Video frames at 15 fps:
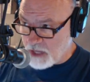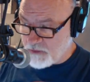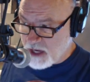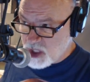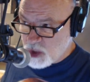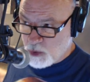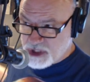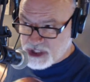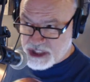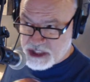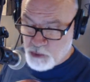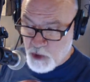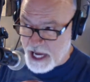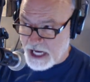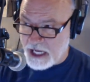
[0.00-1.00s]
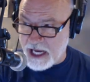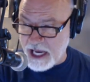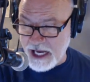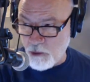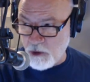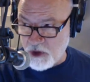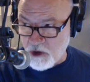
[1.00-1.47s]
and then you would swing and
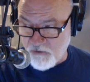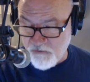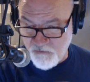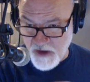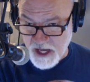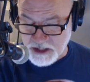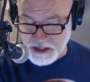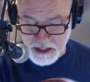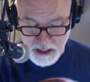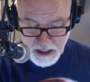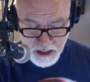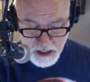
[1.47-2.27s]
hit it with your fist.